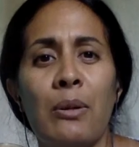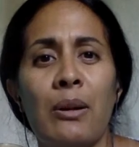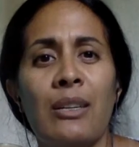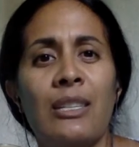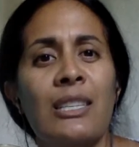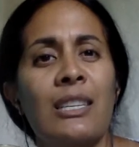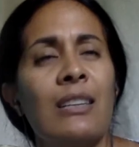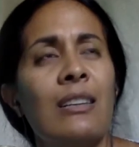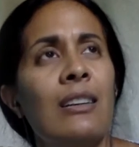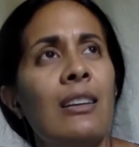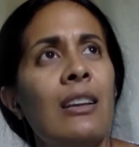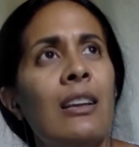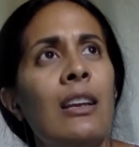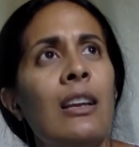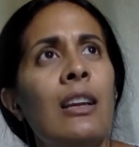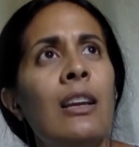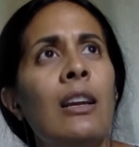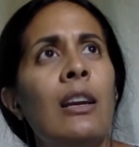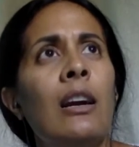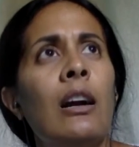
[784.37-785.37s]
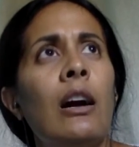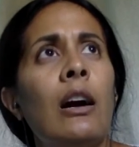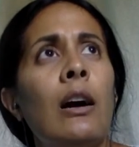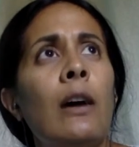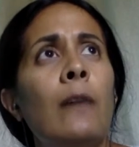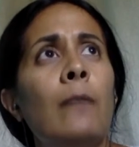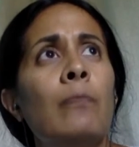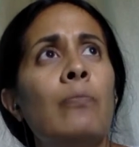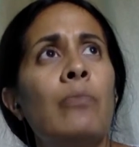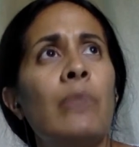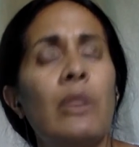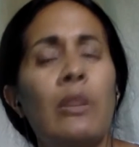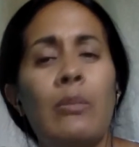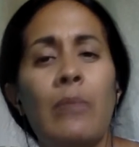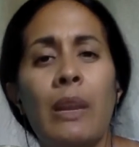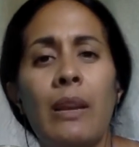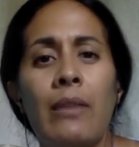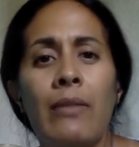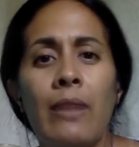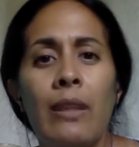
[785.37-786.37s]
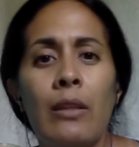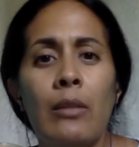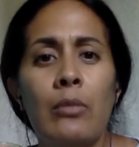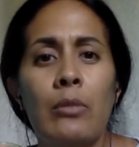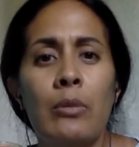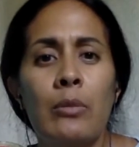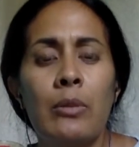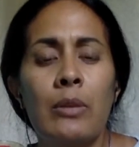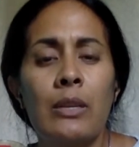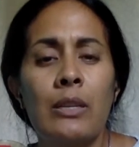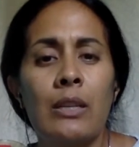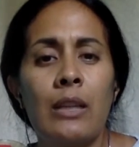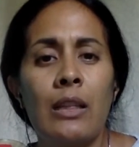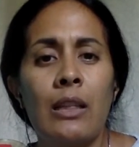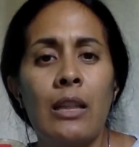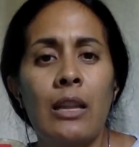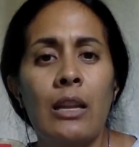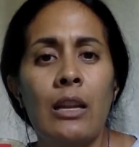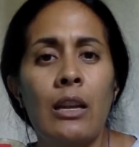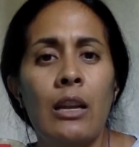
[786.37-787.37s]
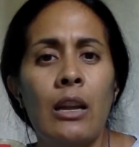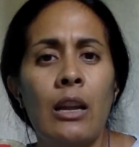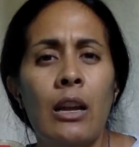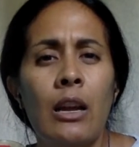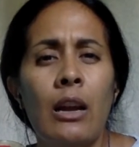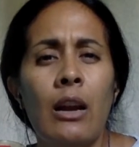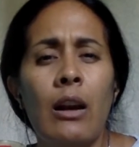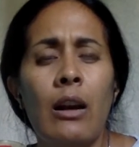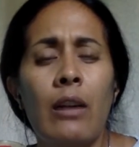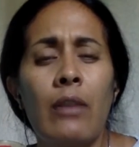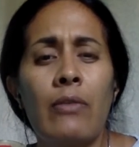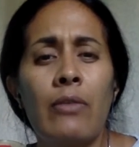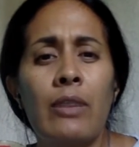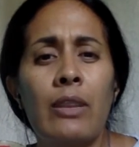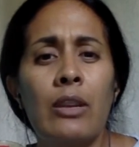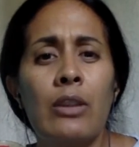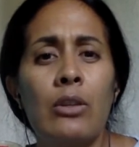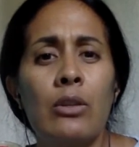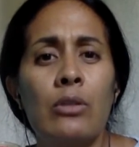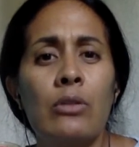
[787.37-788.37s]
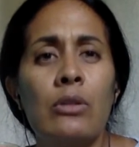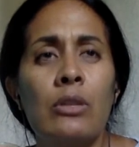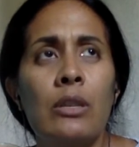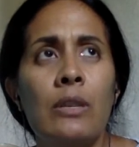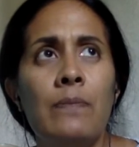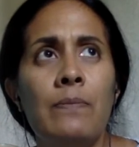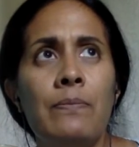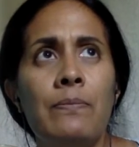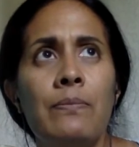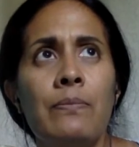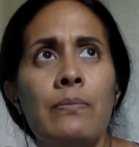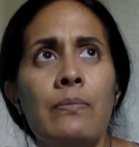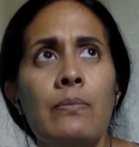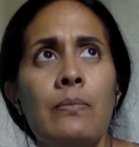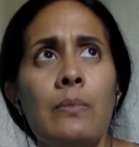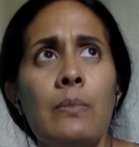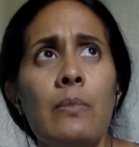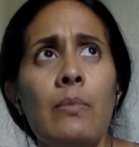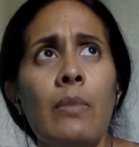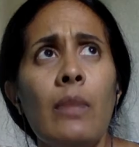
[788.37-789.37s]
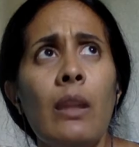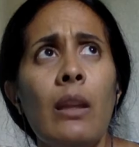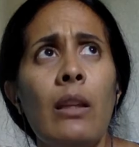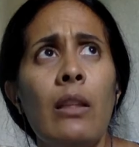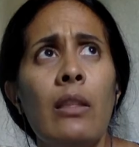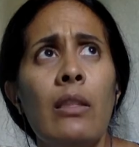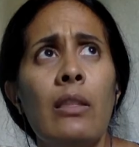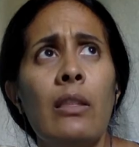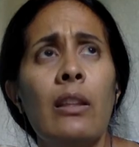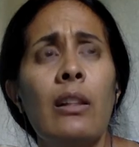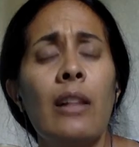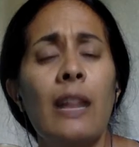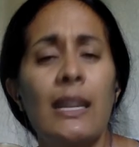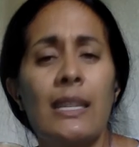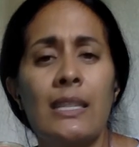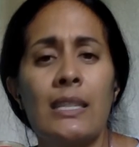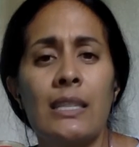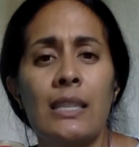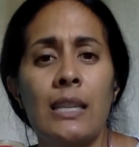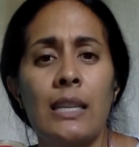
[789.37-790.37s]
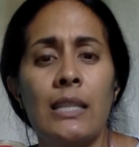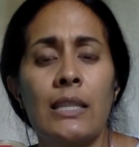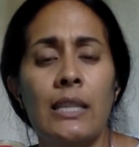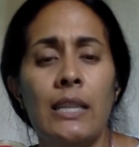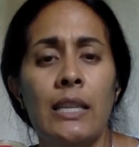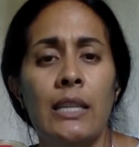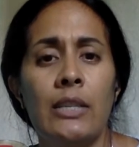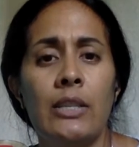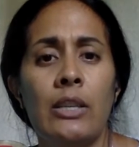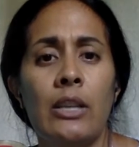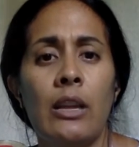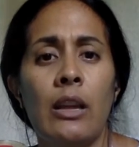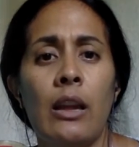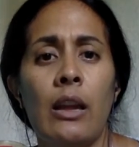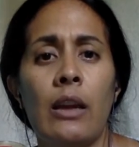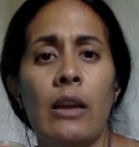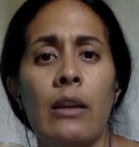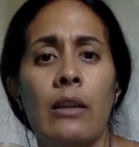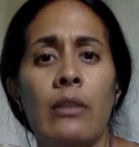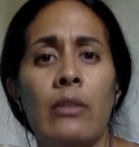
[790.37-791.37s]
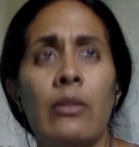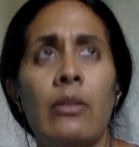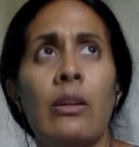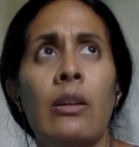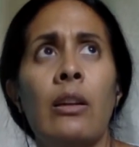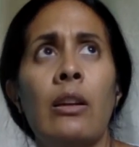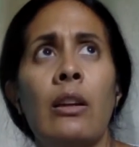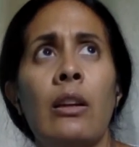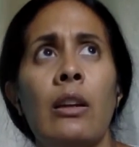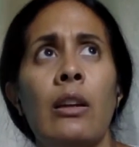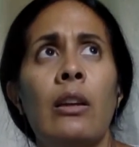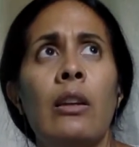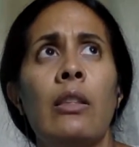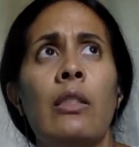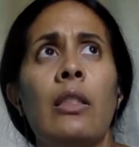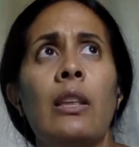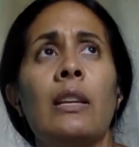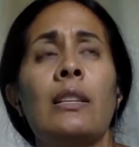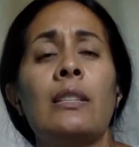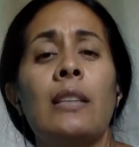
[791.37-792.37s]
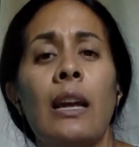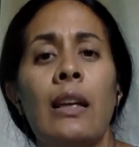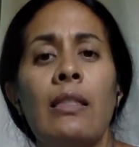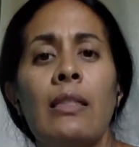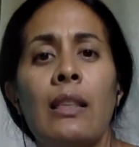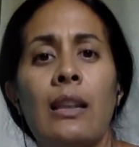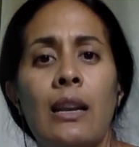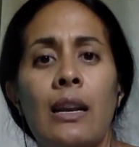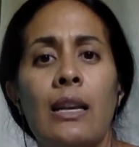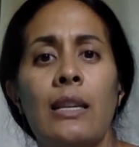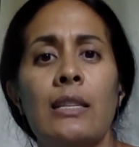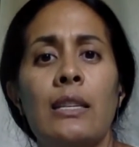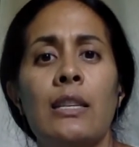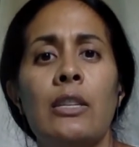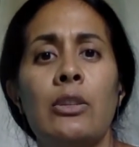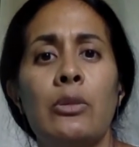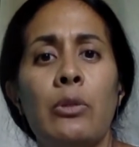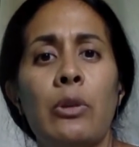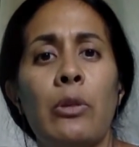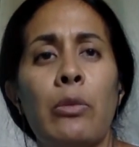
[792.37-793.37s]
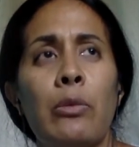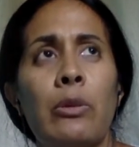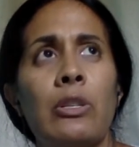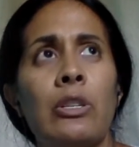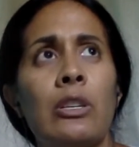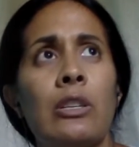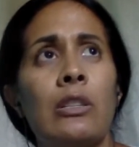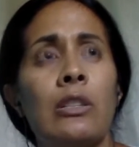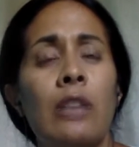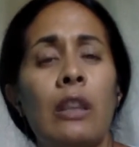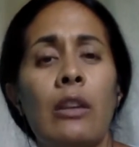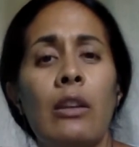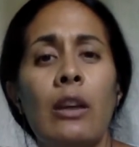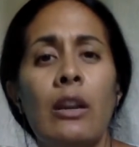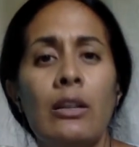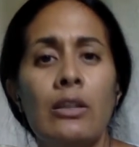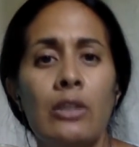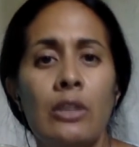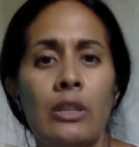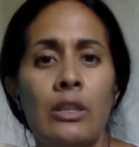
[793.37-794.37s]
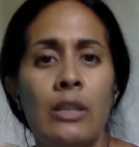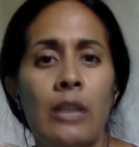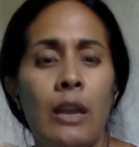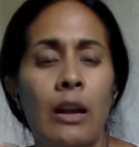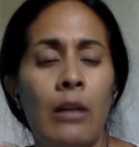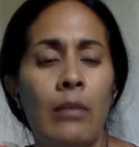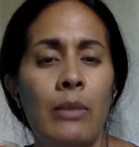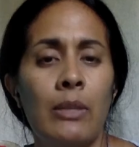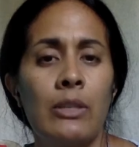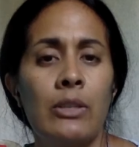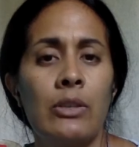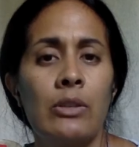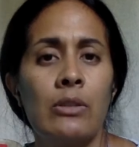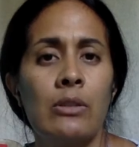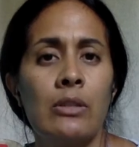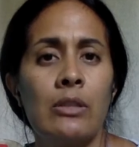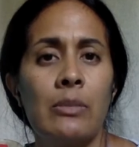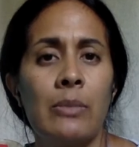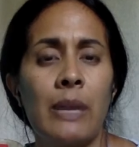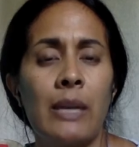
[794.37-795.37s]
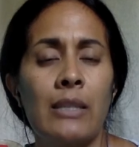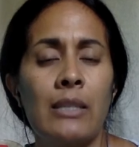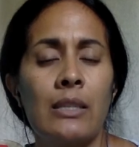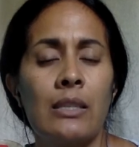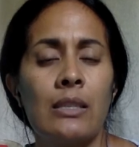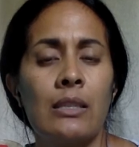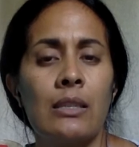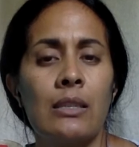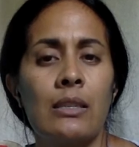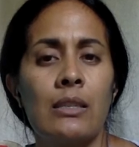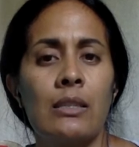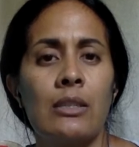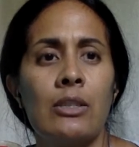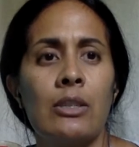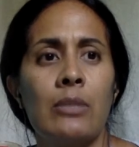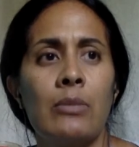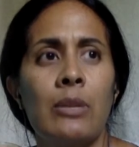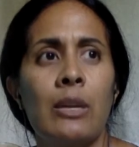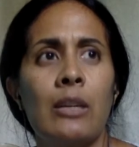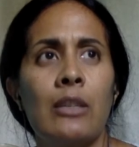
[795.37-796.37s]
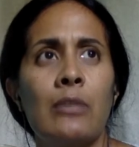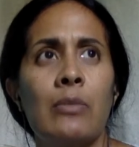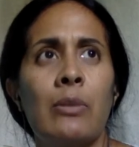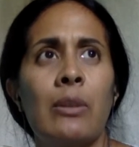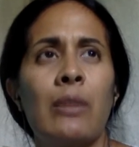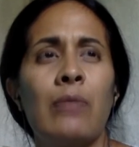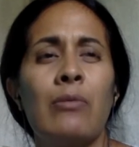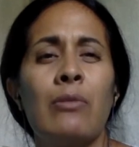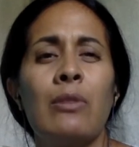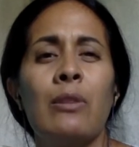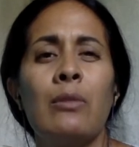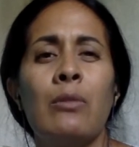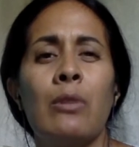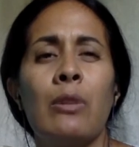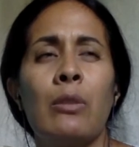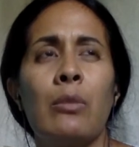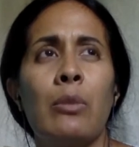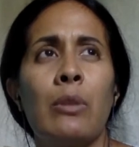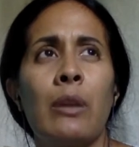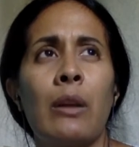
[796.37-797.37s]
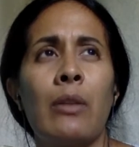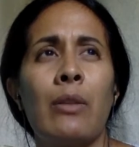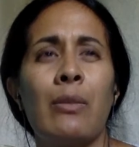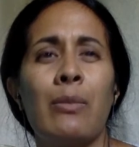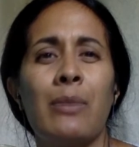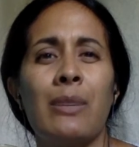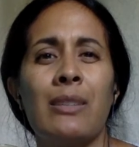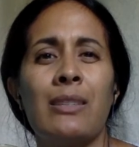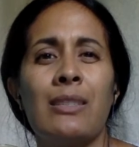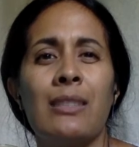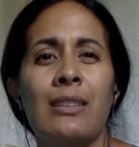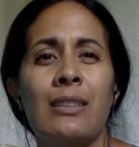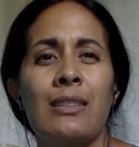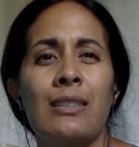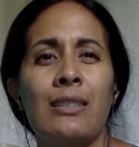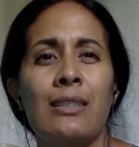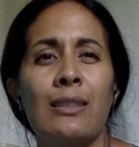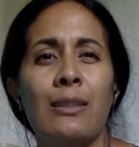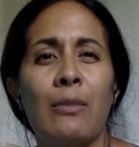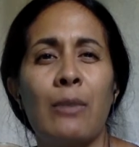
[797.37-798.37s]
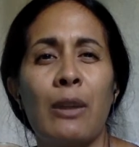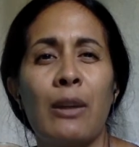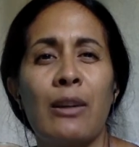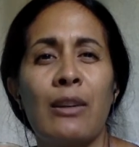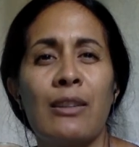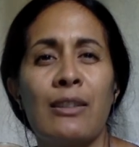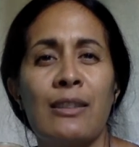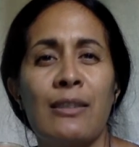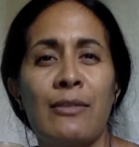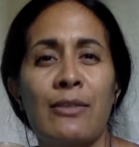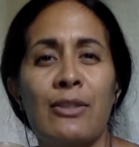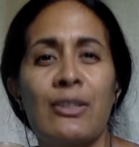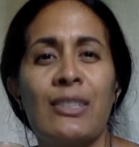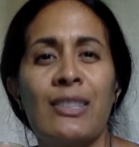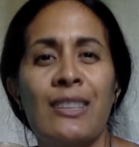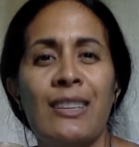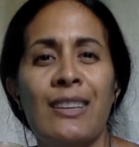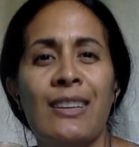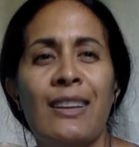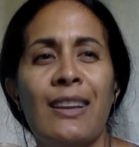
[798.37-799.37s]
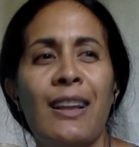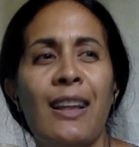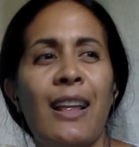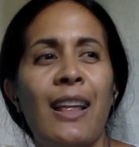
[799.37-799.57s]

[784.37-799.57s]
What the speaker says: person, to make available, because I think our videos, the classes that I teach, and the intent that I teach with, which is not just to help my students pass the citizenship test, but I really want to put out the best citizens America's ever seen.